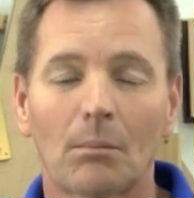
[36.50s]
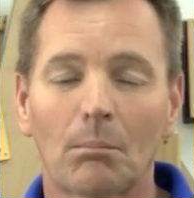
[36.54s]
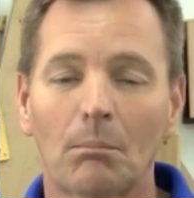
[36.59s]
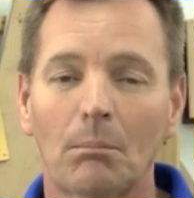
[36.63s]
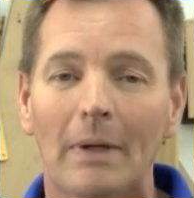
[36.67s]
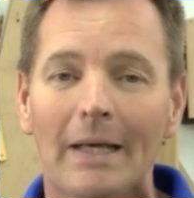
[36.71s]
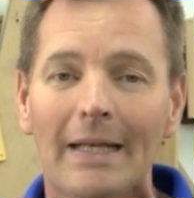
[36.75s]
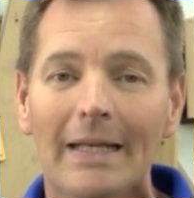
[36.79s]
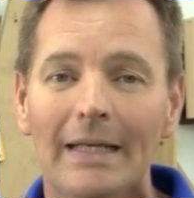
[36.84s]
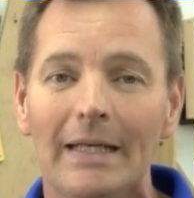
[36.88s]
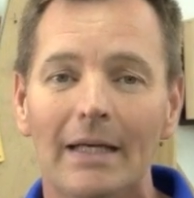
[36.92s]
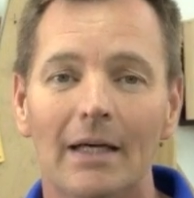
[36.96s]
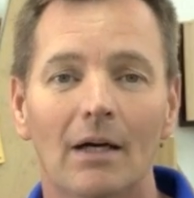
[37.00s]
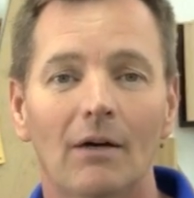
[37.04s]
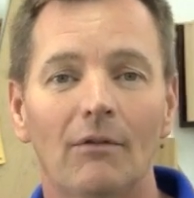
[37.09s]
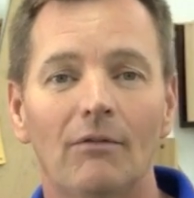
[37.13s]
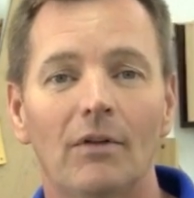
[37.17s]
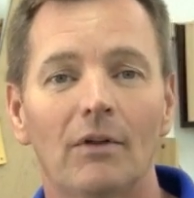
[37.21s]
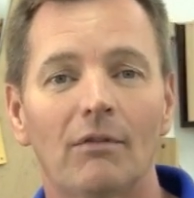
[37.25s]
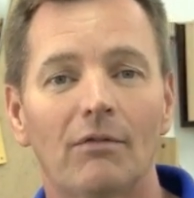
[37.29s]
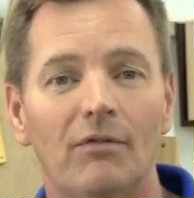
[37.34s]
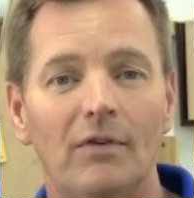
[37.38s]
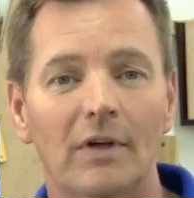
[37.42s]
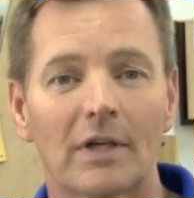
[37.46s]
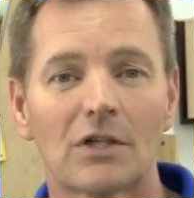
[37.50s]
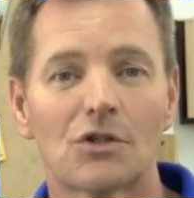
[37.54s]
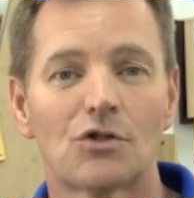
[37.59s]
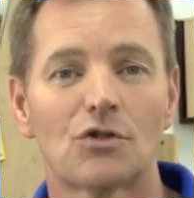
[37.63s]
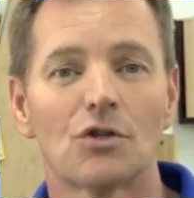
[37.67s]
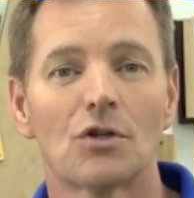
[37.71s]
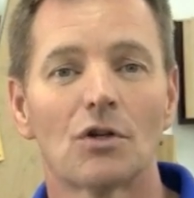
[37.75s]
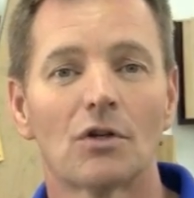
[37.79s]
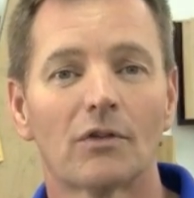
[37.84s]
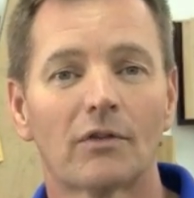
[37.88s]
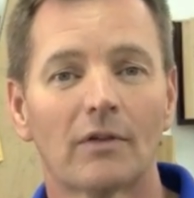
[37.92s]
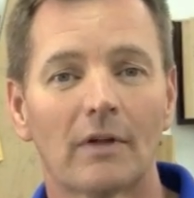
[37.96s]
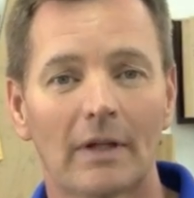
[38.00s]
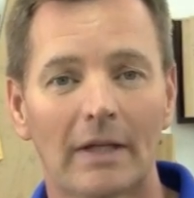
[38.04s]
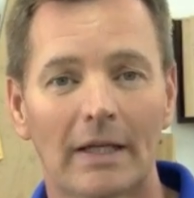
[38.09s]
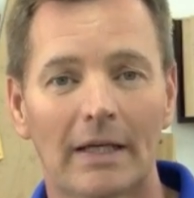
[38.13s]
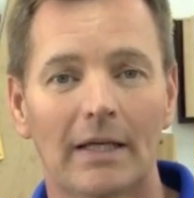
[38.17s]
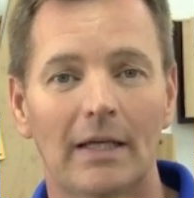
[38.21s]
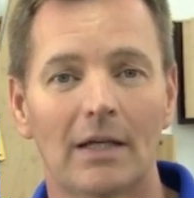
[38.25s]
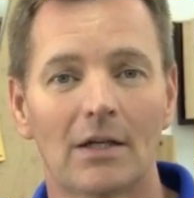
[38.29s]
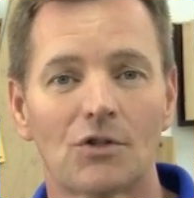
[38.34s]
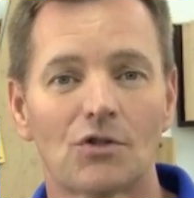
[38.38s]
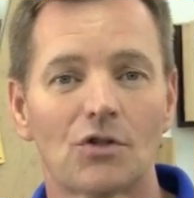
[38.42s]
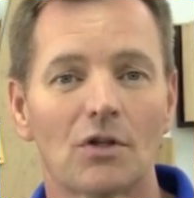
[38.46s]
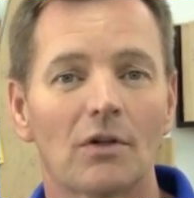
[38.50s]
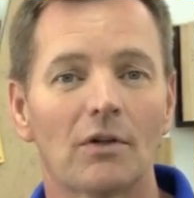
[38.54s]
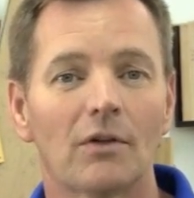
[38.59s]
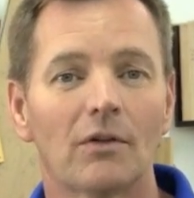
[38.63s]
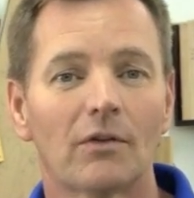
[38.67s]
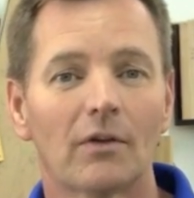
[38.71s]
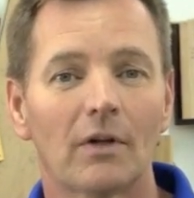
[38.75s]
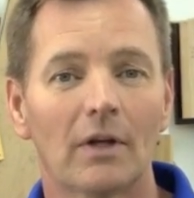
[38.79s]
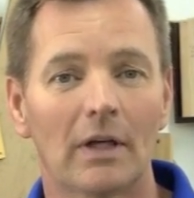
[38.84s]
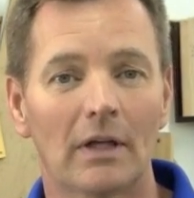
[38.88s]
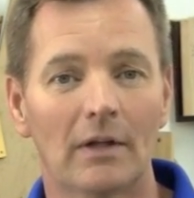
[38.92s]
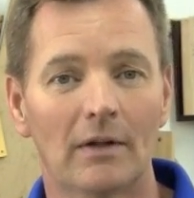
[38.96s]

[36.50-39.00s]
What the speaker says: Many of the fixtures in the kitchens